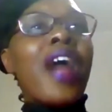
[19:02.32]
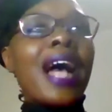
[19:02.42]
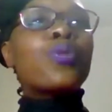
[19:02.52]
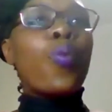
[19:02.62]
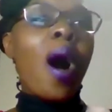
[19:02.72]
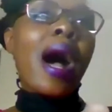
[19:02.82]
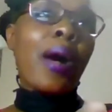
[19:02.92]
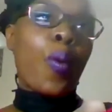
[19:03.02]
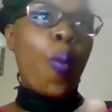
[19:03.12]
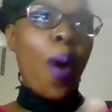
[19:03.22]
that's
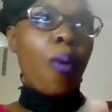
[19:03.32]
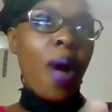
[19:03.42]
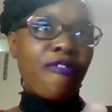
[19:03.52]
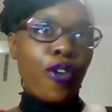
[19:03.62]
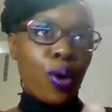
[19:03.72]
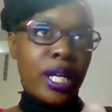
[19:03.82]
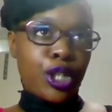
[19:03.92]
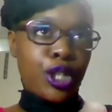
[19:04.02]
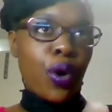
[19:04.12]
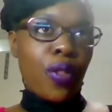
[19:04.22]
where we're
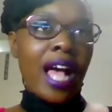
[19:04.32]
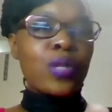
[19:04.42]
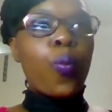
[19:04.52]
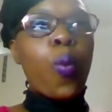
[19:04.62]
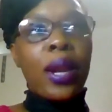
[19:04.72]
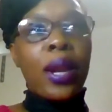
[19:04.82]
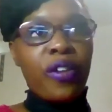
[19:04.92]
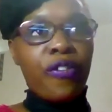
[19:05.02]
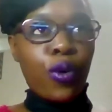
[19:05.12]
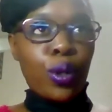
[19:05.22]
falling short. That's
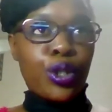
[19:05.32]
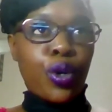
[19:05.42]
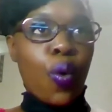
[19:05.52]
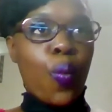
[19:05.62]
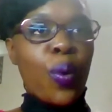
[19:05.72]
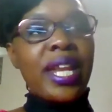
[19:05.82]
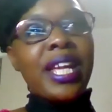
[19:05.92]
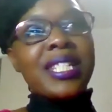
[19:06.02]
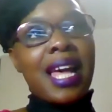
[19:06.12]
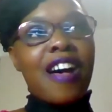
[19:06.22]
when we fall short. We
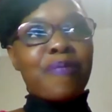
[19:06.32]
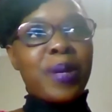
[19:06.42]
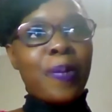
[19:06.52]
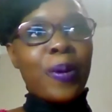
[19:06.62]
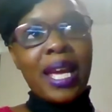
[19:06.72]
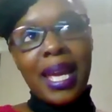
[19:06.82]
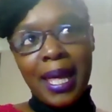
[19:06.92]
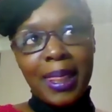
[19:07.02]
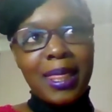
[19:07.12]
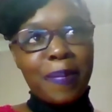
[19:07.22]
need to have people
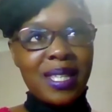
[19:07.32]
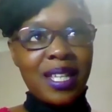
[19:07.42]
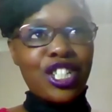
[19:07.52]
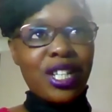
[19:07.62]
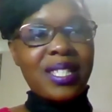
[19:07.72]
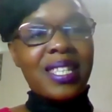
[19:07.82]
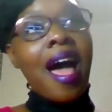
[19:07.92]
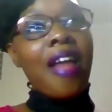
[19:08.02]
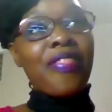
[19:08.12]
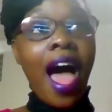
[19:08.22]
in the positions
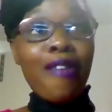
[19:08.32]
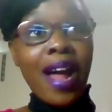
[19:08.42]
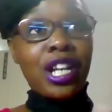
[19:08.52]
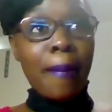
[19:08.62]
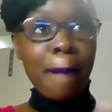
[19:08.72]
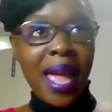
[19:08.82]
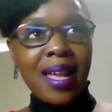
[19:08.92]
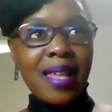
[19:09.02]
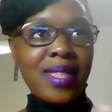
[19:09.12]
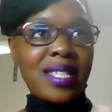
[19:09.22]
that are actually
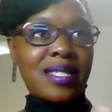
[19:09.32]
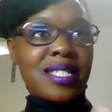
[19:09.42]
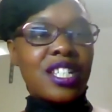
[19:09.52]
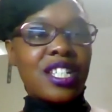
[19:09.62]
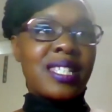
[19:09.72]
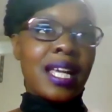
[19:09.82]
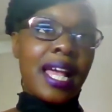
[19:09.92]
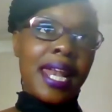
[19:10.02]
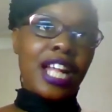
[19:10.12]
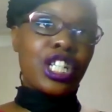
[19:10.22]
making these decisions
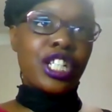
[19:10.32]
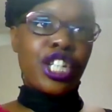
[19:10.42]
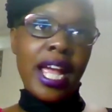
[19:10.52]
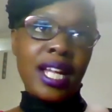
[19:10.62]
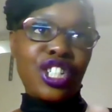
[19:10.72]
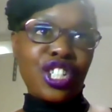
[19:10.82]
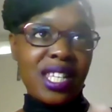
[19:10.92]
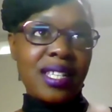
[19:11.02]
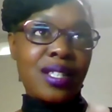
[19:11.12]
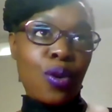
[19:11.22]
and can actually
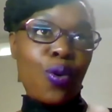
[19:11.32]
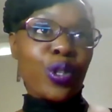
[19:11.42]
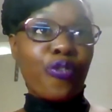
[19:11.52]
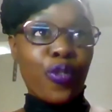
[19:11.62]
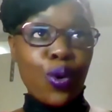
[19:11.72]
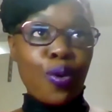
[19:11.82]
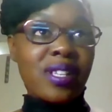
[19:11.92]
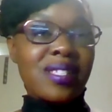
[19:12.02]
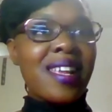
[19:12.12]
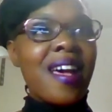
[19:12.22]
change these laws
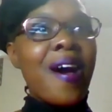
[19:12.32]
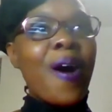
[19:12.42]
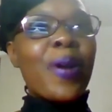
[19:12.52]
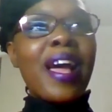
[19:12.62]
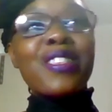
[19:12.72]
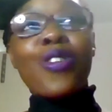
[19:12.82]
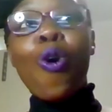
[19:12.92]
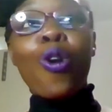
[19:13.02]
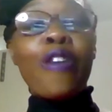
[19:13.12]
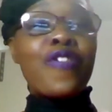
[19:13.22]
for us. Okay, so
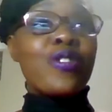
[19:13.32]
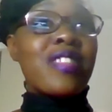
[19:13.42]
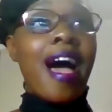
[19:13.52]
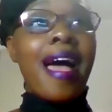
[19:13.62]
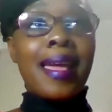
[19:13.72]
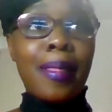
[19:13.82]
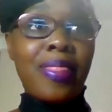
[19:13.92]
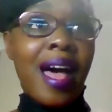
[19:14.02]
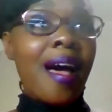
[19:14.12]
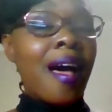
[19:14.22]
all of you that are
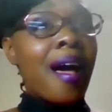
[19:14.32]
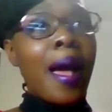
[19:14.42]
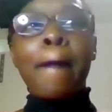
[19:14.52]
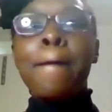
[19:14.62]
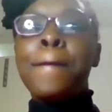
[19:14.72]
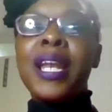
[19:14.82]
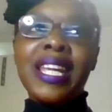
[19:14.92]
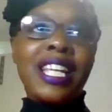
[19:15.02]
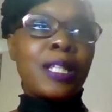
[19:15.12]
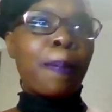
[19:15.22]
in that,
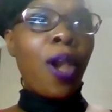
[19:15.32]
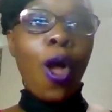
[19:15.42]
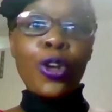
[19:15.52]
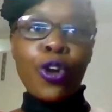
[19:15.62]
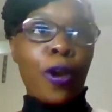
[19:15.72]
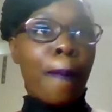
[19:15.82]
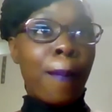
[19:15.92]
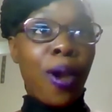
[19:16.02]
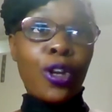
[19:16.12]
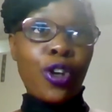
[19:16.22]
please plod on.